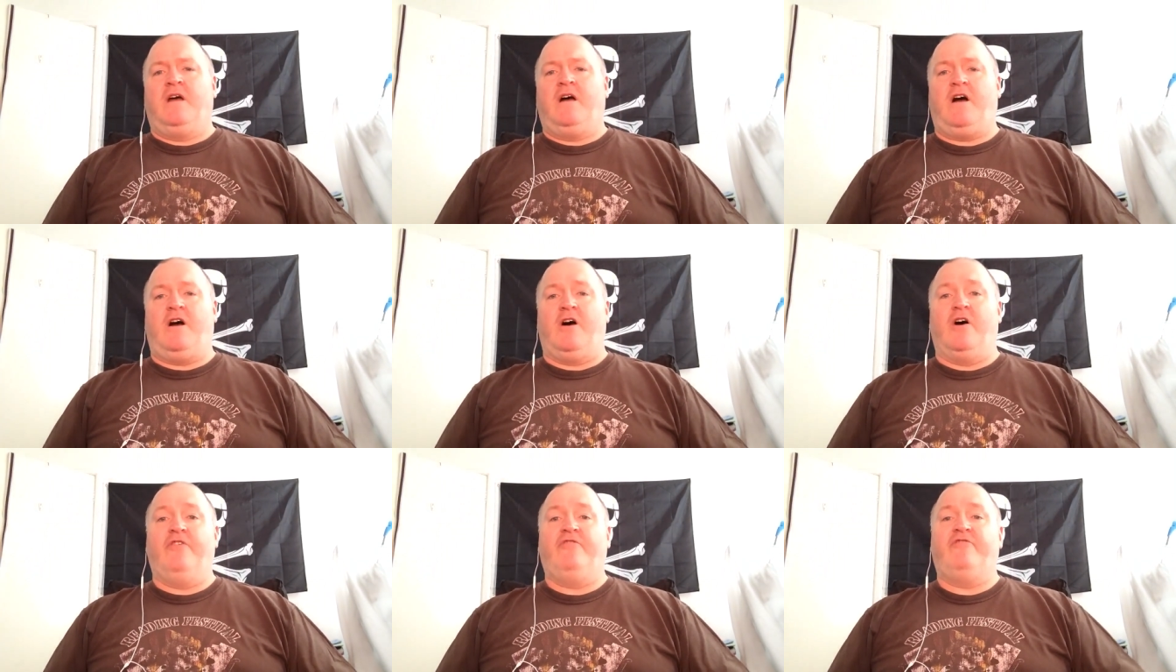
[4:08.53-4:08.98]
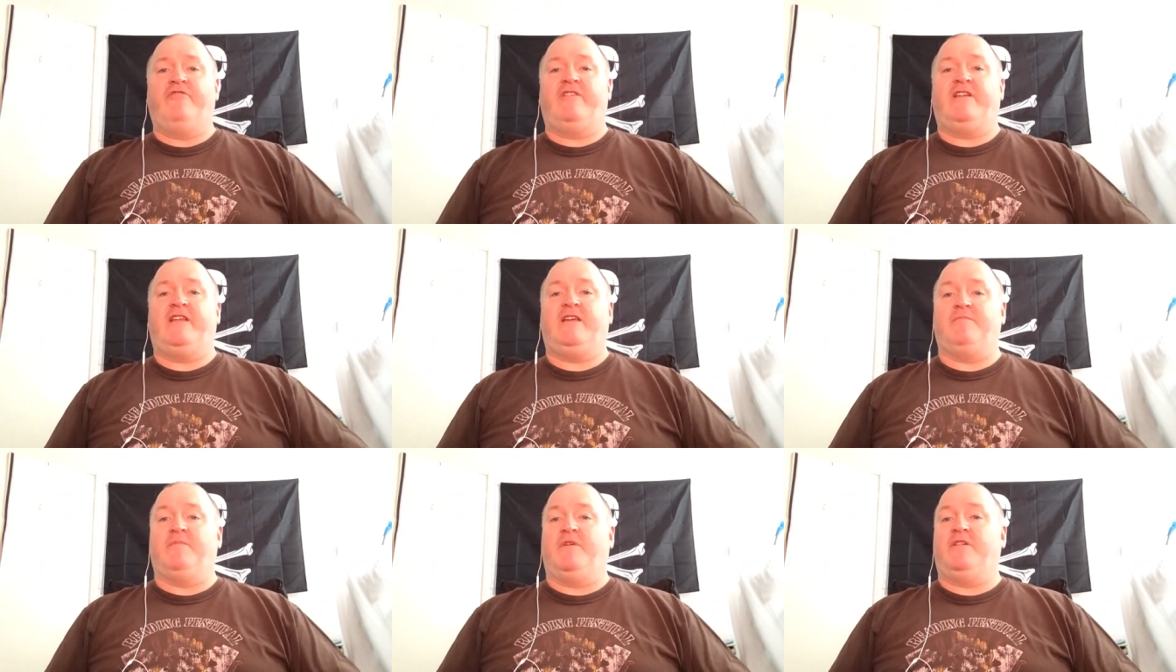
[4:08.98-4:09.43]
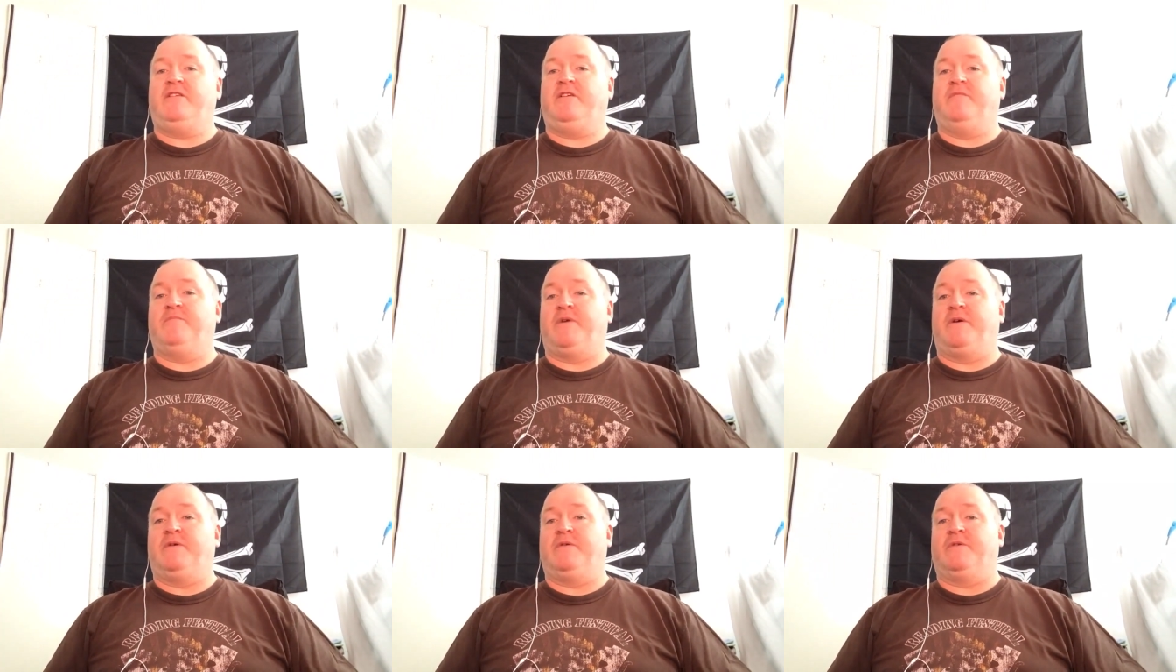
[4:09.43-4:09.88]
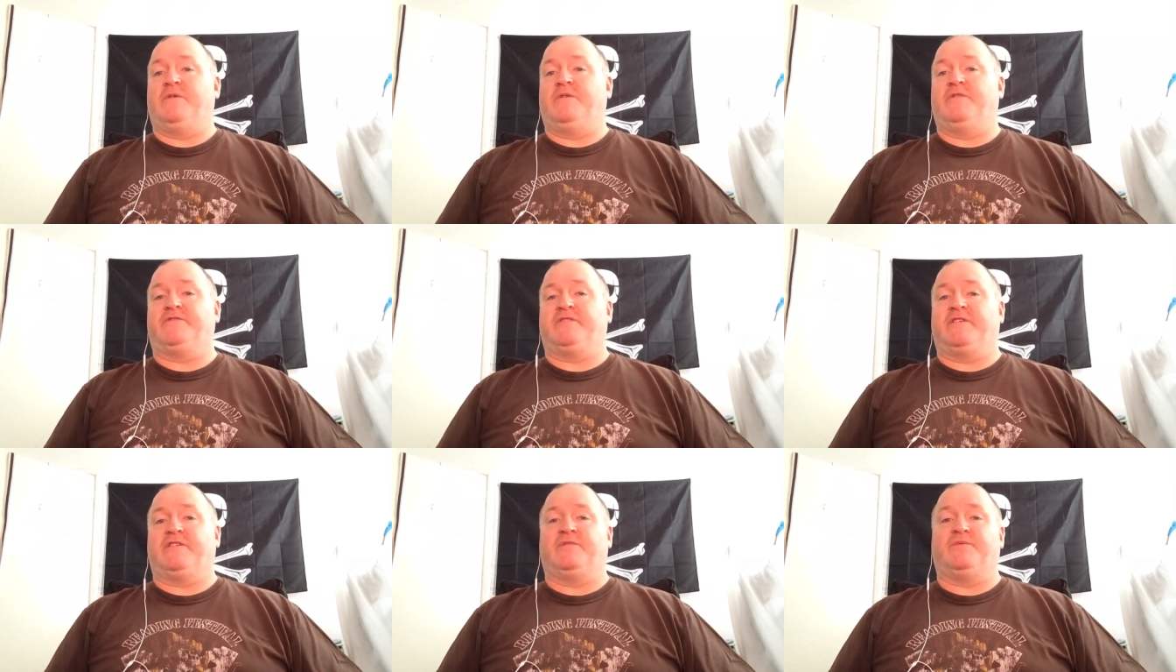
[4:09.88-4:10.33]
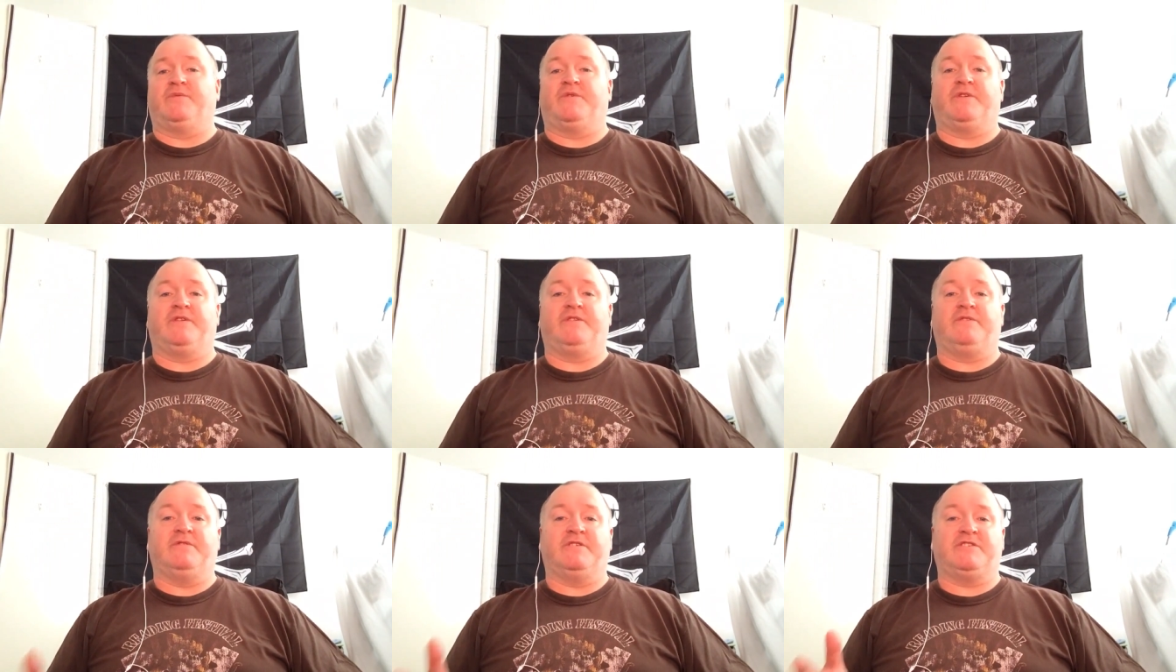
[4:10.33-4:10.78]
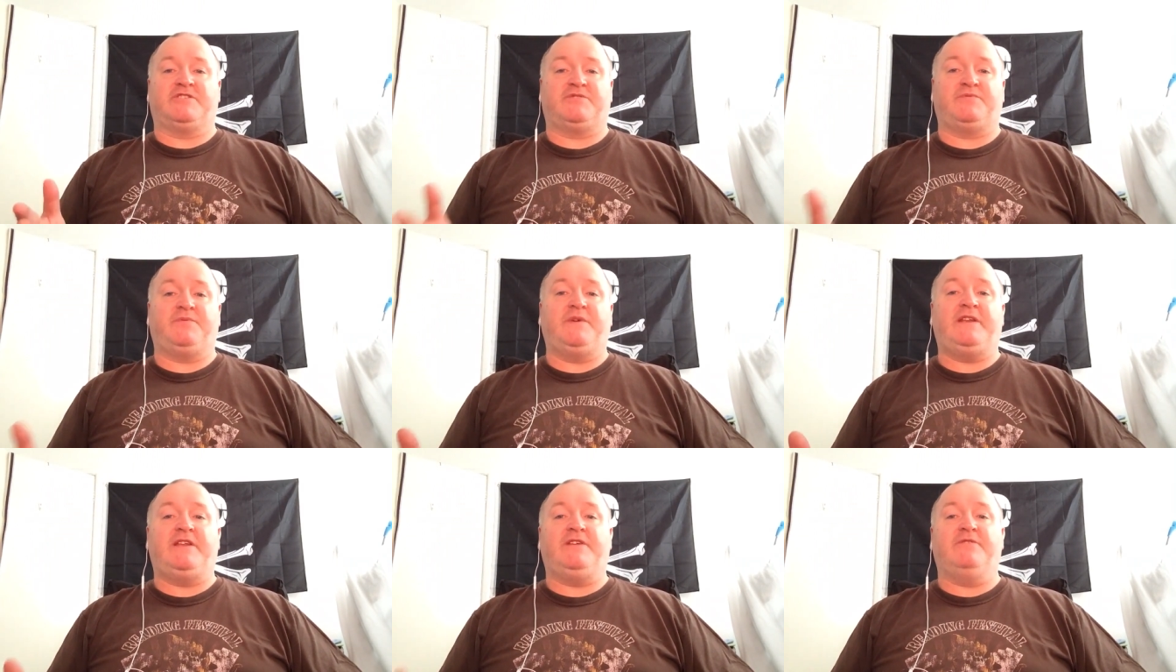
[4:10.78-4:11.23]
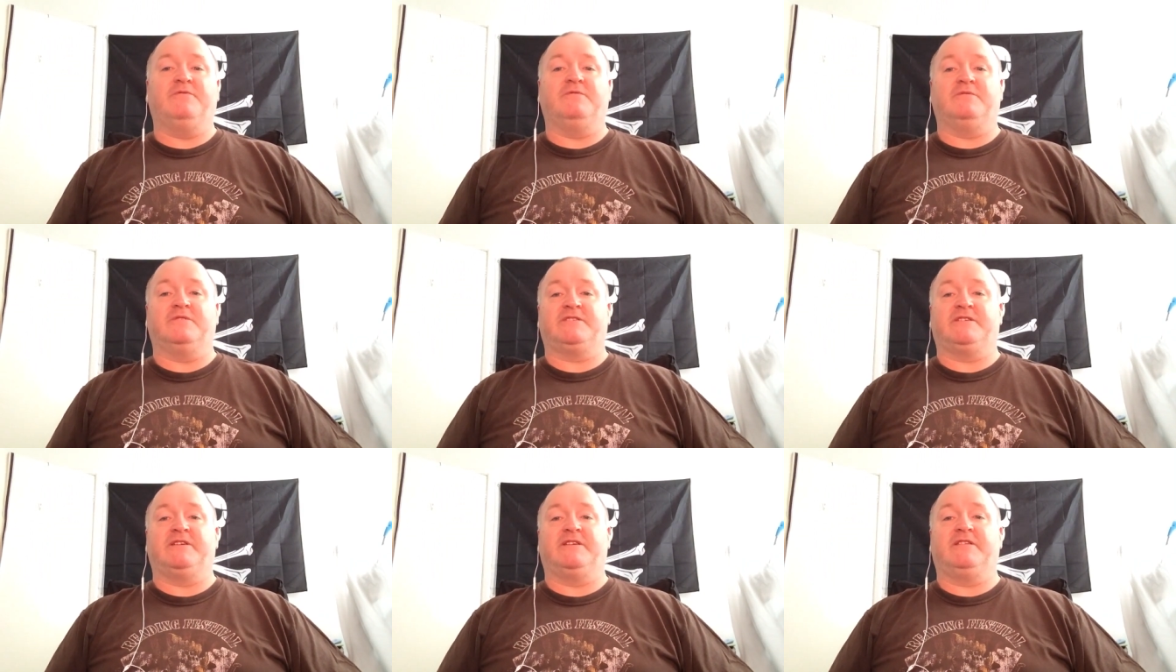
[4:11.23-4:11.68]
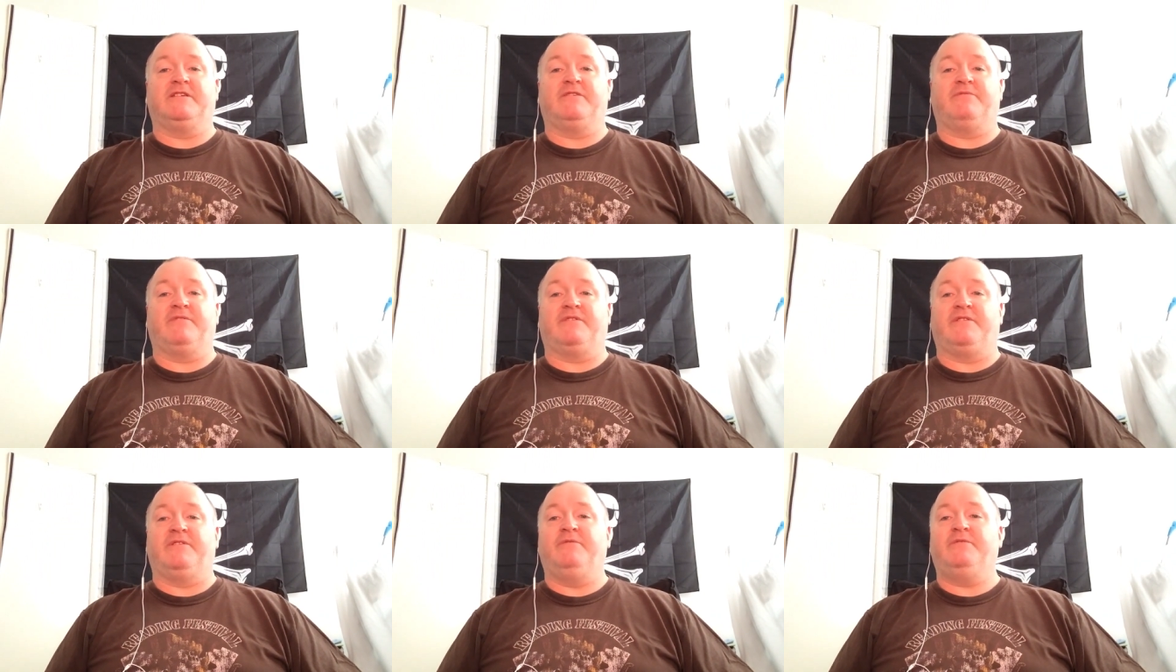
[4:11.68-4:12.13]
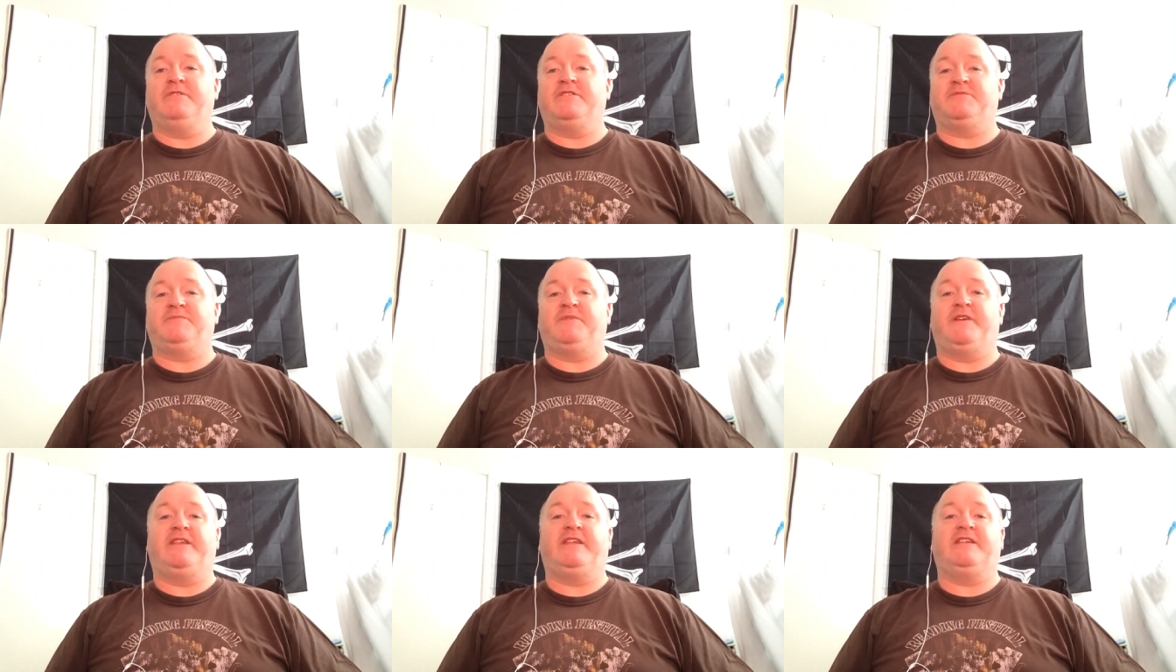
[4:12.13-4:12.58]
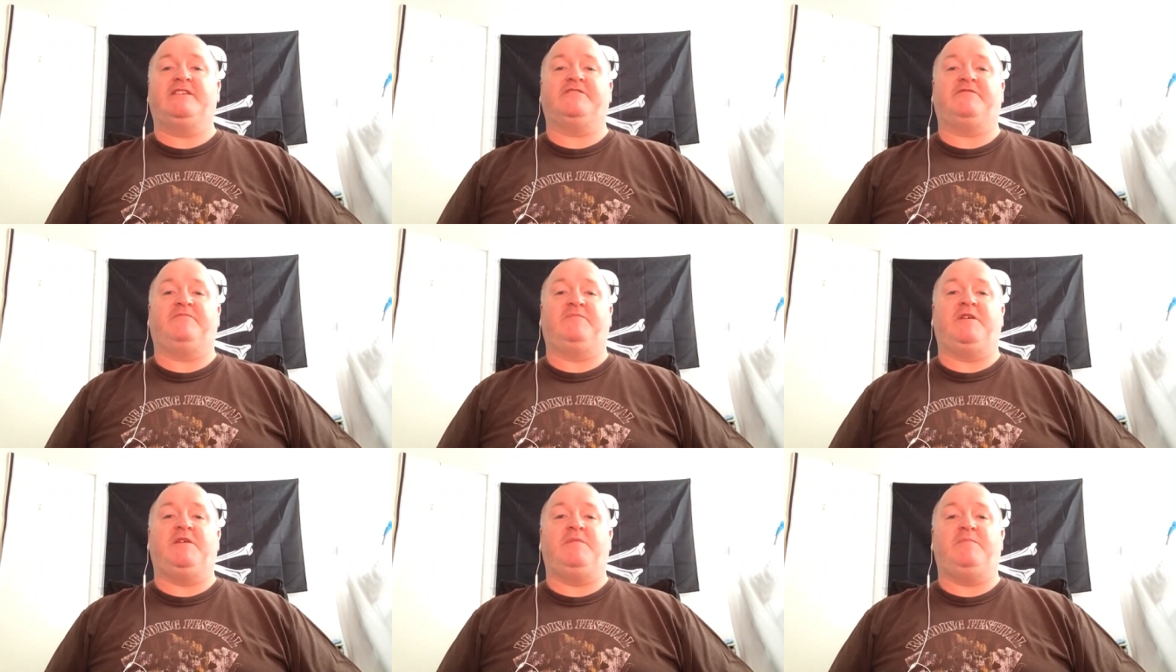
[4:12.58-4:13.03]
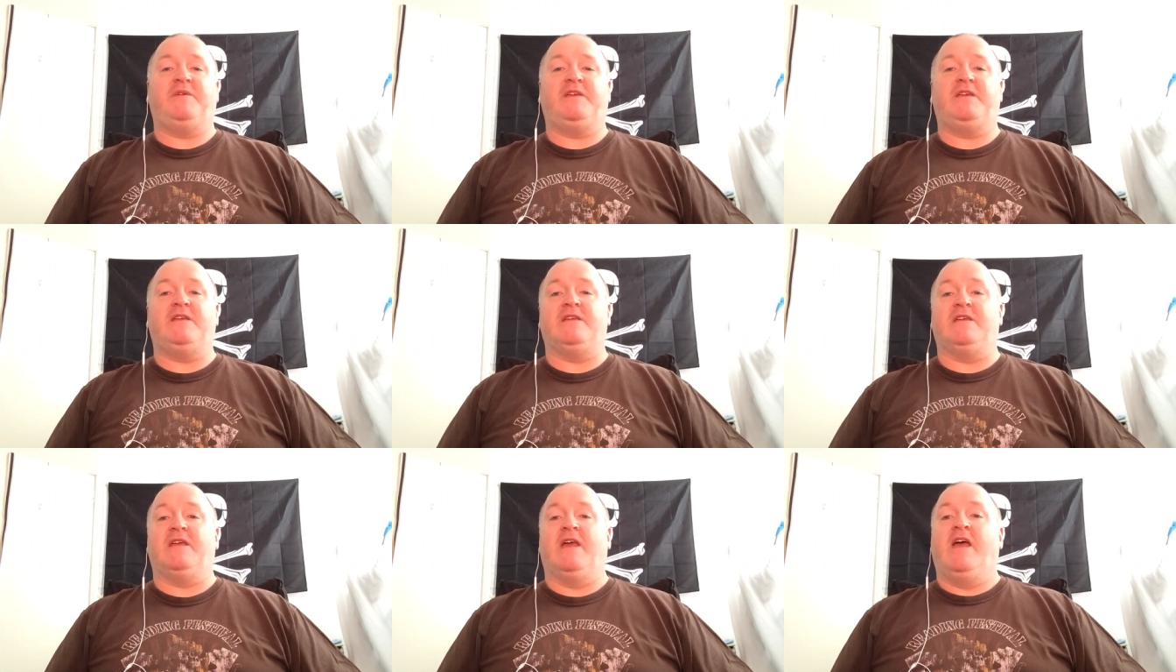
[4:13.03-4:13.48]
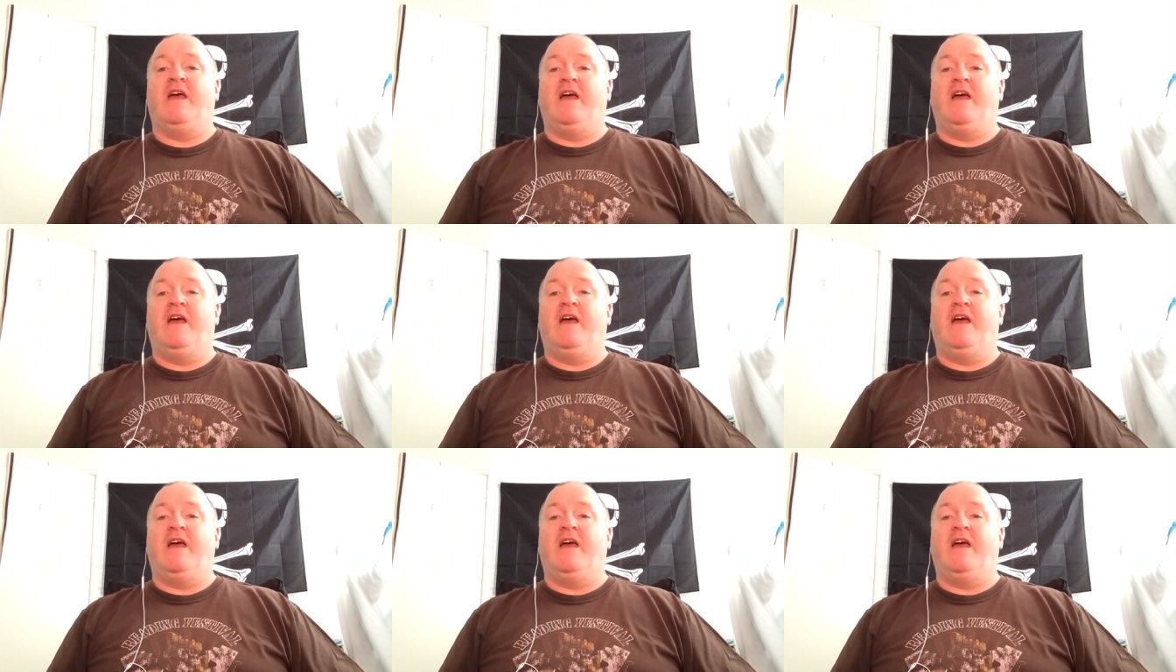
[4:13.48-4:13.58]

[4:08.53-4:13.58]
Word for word: A £108 million contract awarded to a sweetie wholesaler with no experience of PPE